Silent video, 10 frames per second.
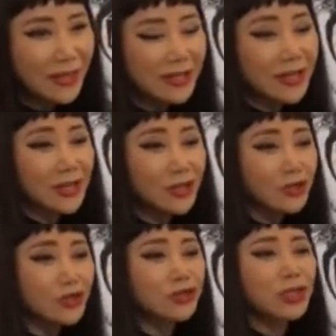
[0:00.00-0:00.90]
but
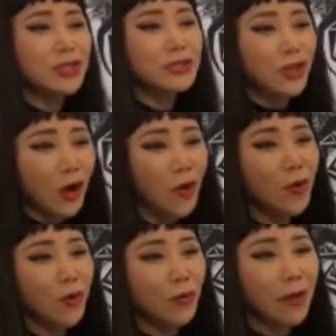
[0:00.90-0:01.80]
you didn't
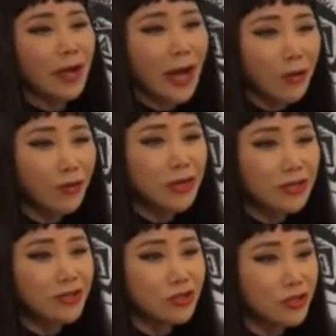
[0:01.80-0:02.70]
know what I
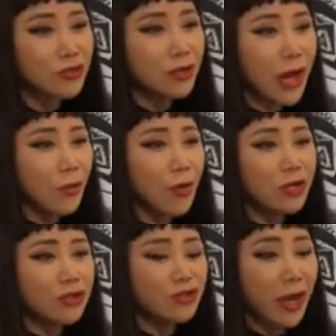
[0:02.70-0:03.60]
wanted to do, and I
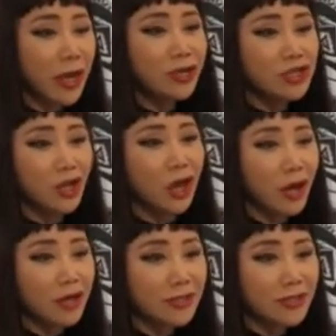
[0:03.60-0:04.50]
wanted to do energy
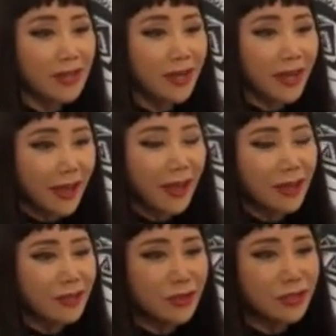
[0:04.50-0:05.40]
art
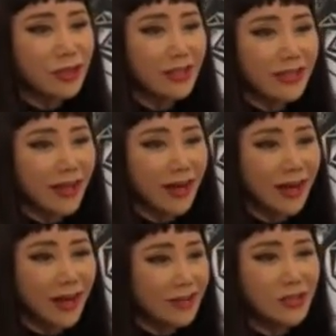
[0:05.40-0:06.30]
and you didn't
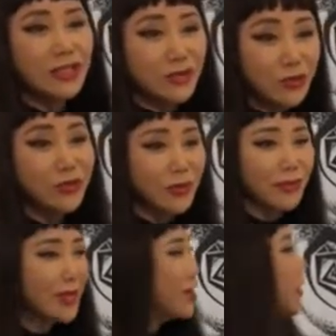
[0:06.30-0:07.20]
uh, you didn't do it with
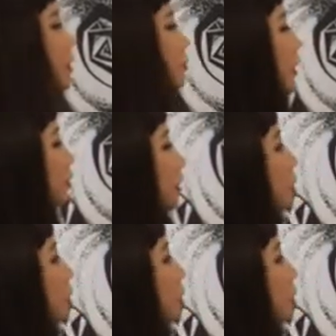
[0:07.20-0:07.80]
me. But